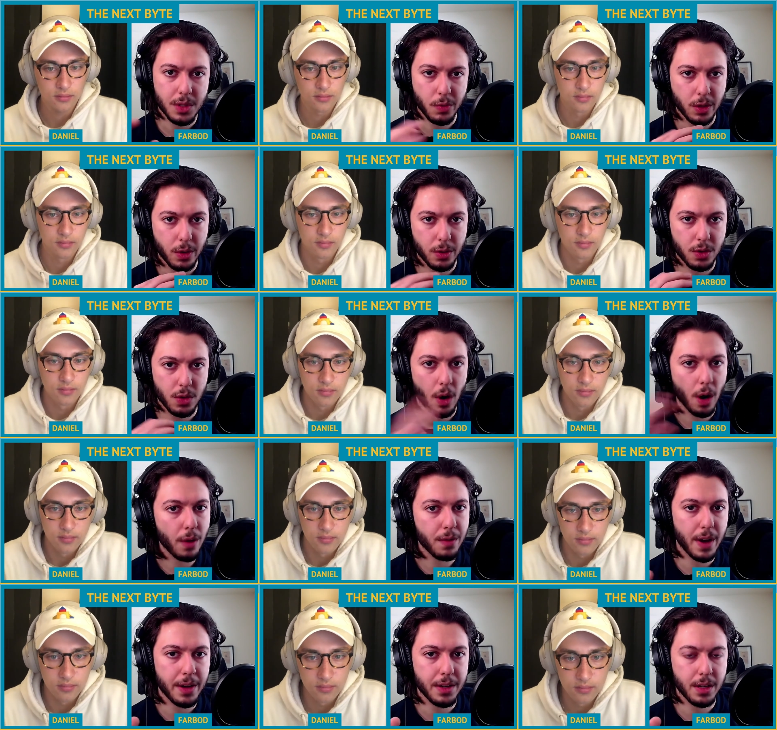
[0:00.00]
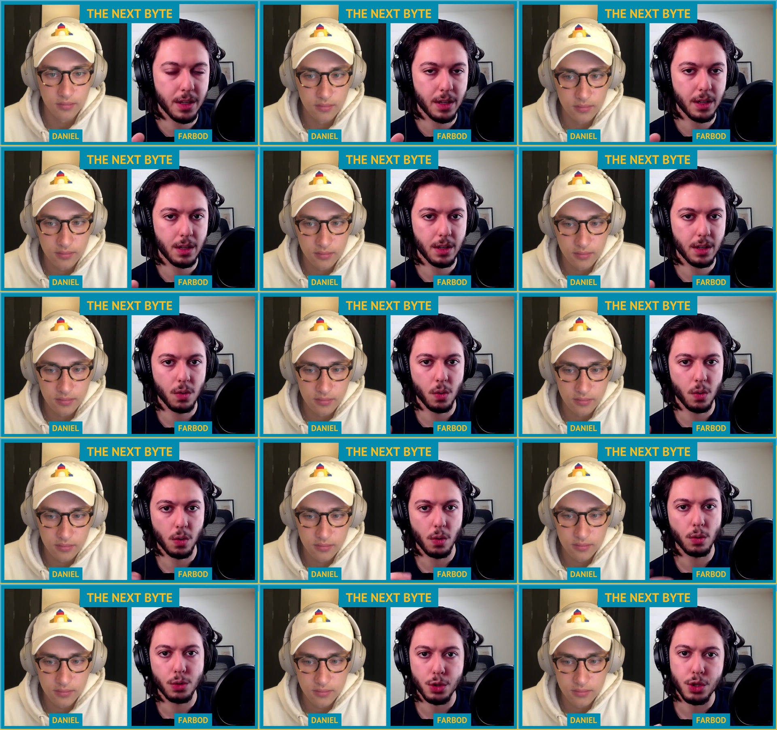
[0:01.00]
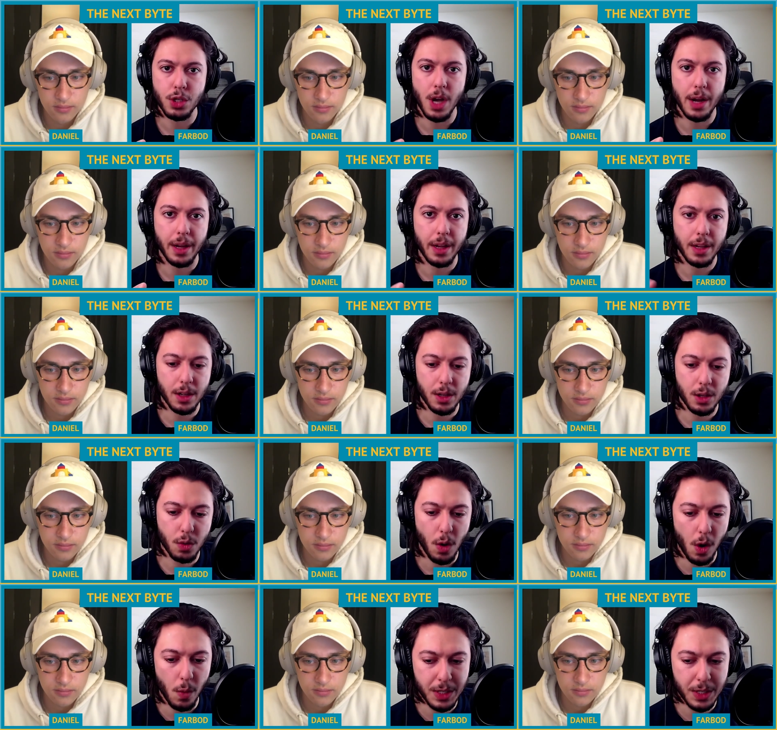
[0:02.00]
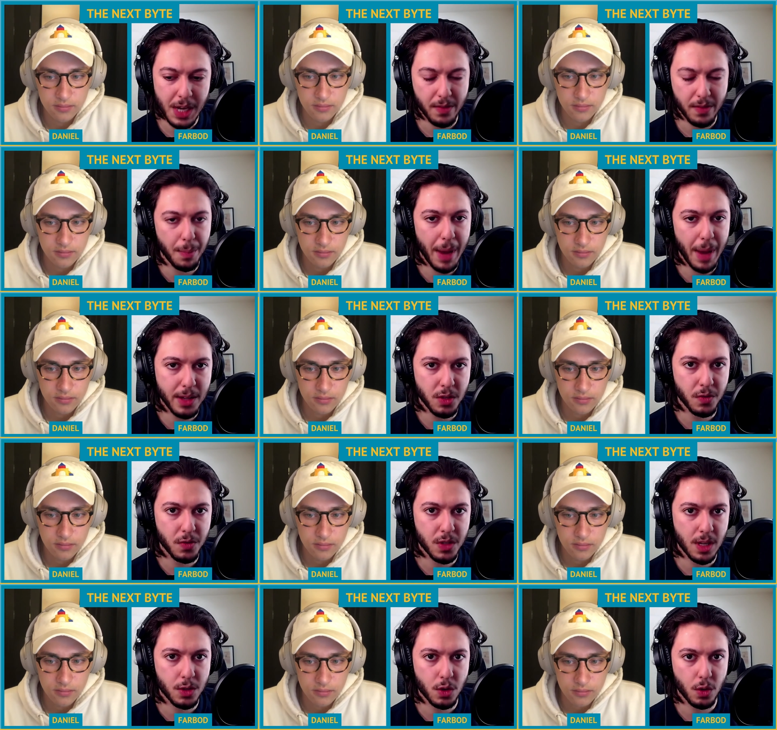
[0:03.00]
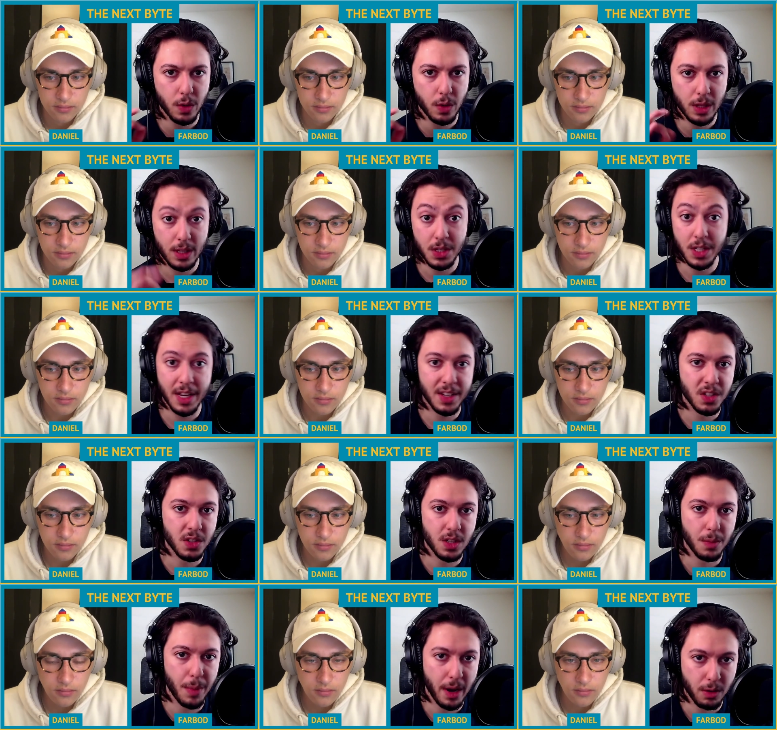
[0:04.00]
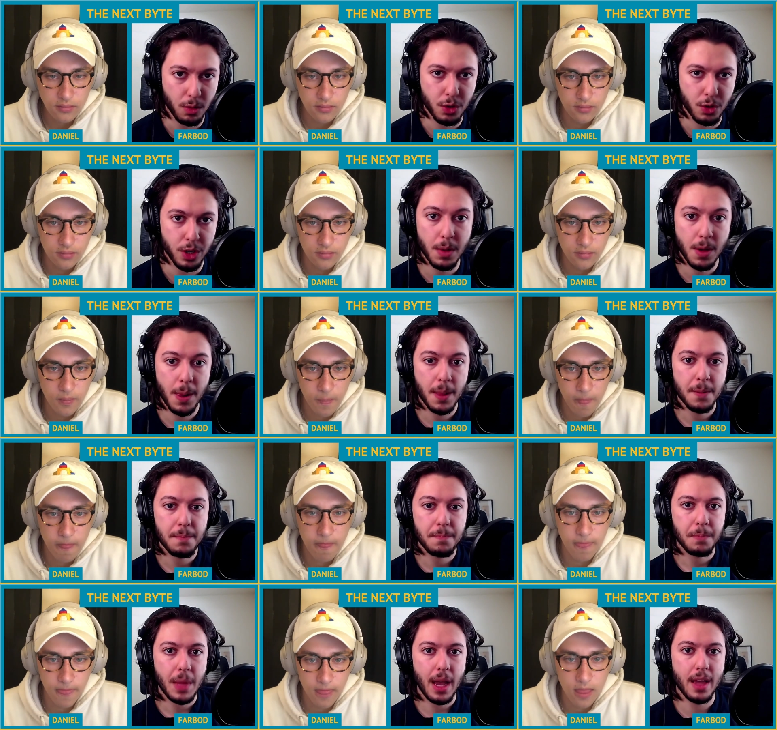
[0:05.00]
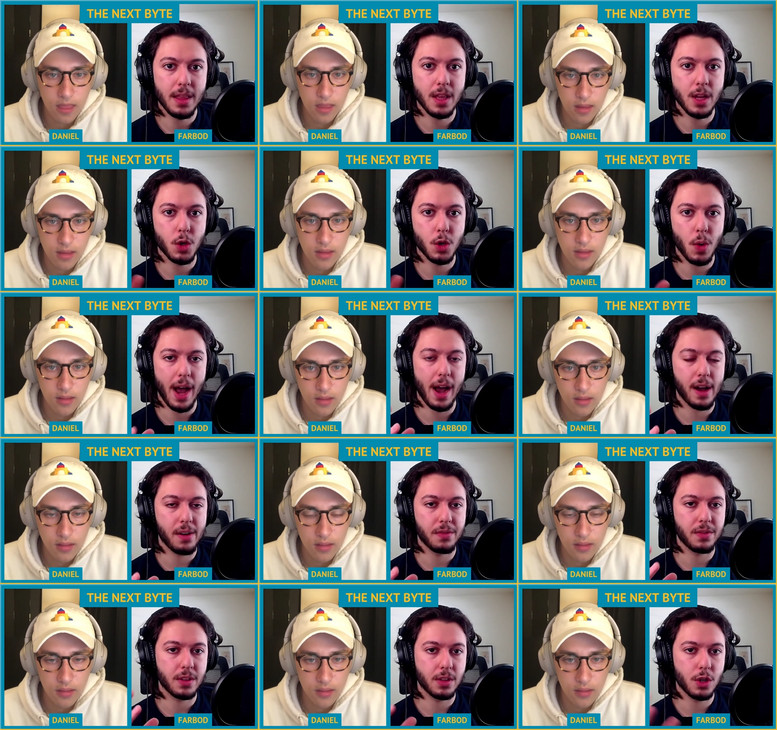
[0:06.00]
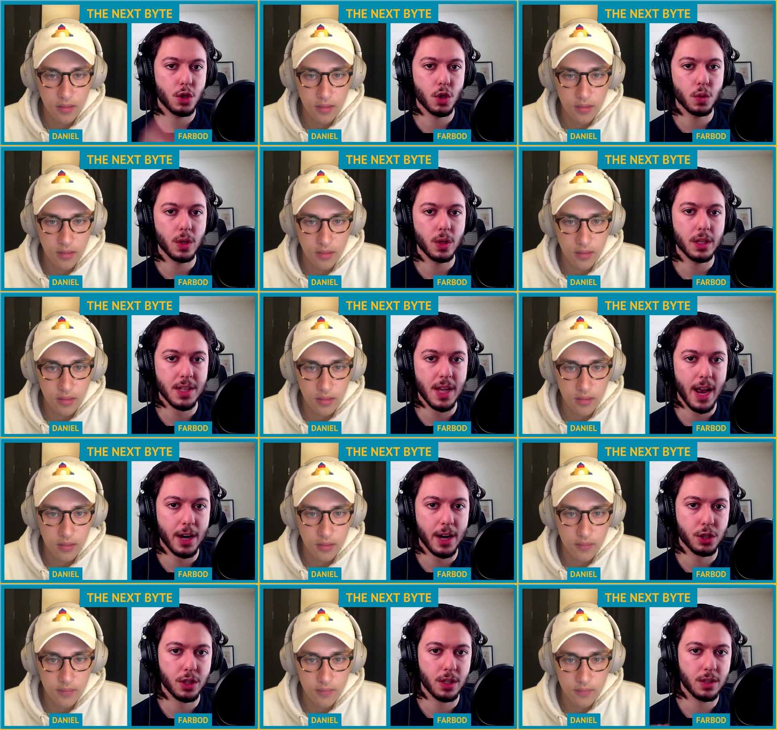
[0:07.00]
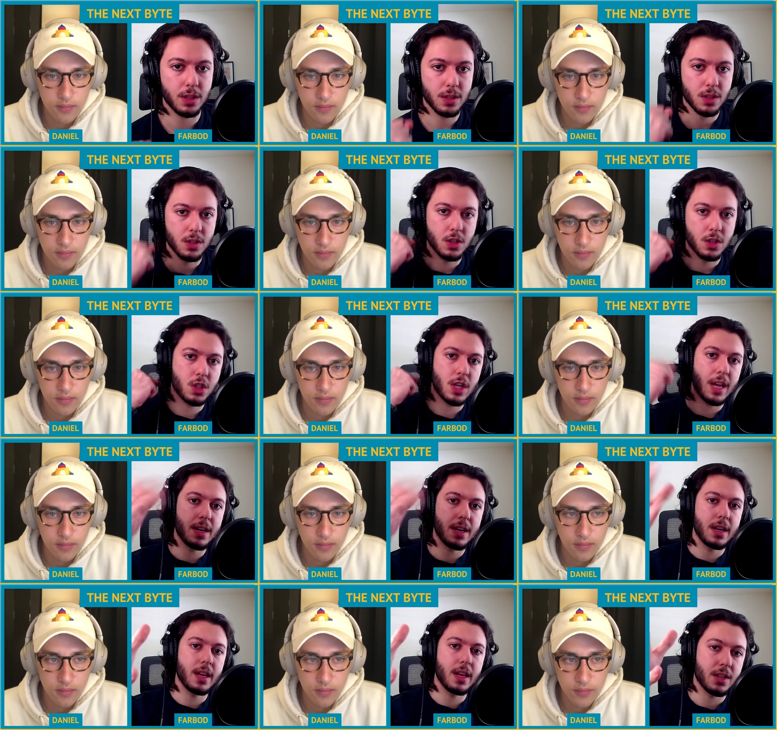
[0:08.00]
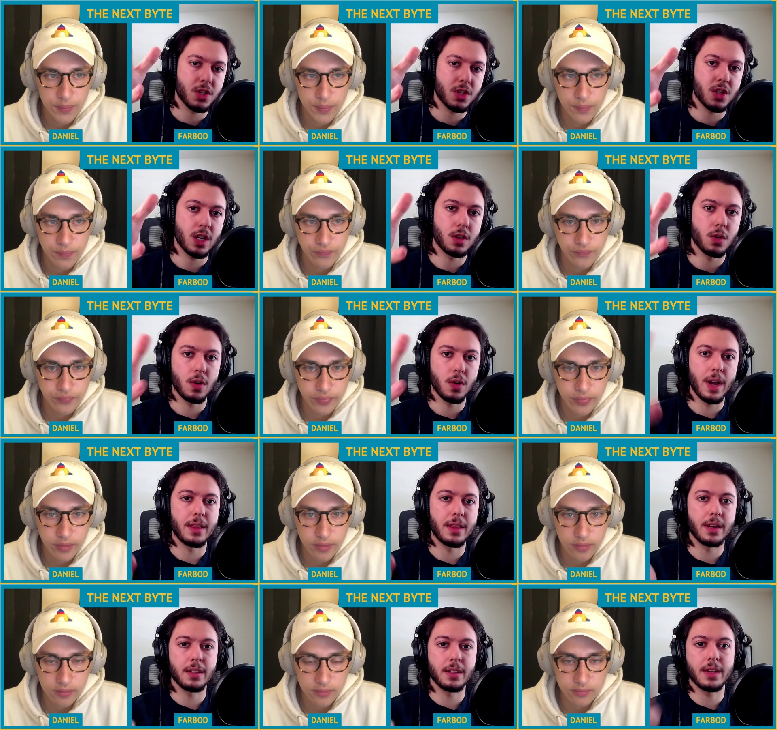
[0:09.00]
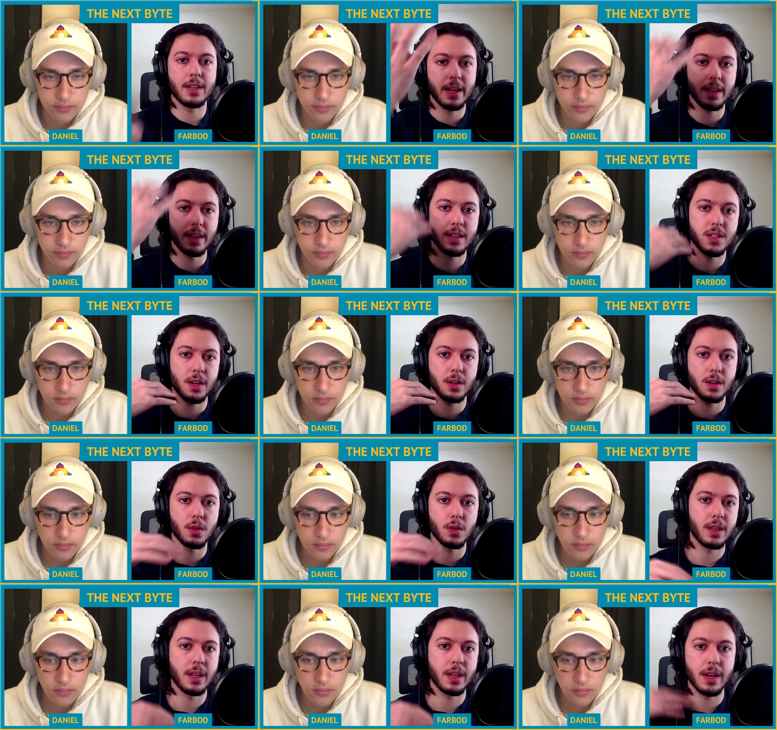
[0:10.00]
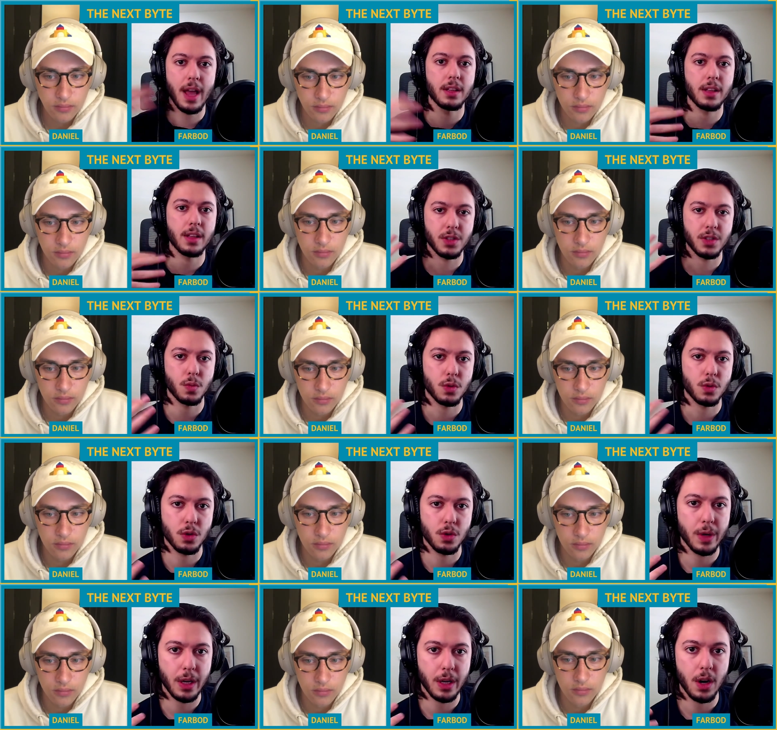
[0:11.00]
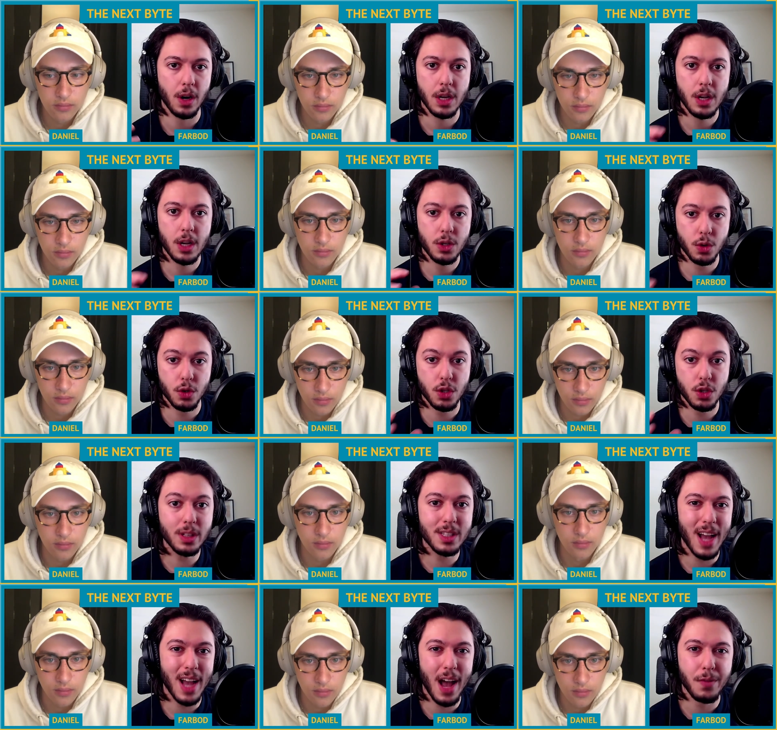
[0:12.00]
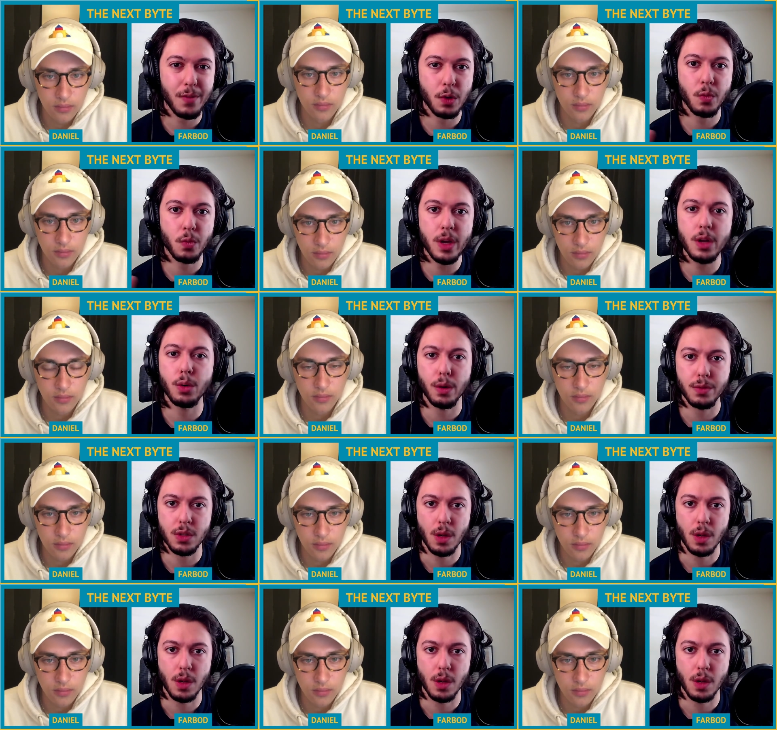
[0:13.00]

Speaker 1: whether it's R F I D or ultrasonic, you always have the passive sensor. In this case, it's the microchip. And then you have the unit that's actually sending a signal and then getting a signal and then analyzing what's going on. So you still need to have a reader of some